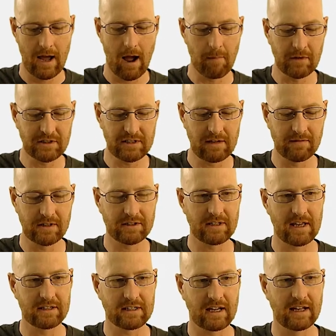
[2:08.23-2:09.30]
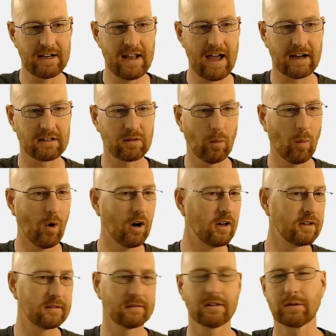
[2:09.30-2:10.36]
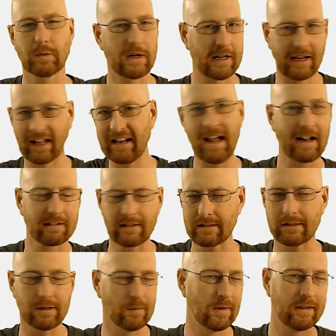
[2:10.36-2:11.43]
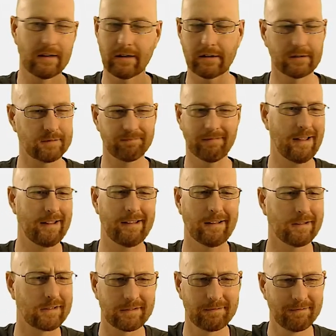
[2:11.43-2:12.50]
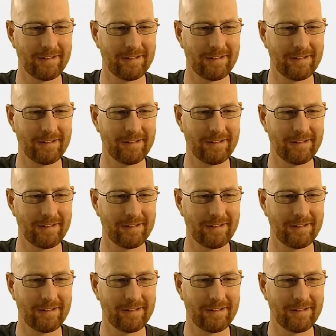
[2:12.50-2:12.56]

I'm going to save this as connect one because we're going to connect these two windows, I guess,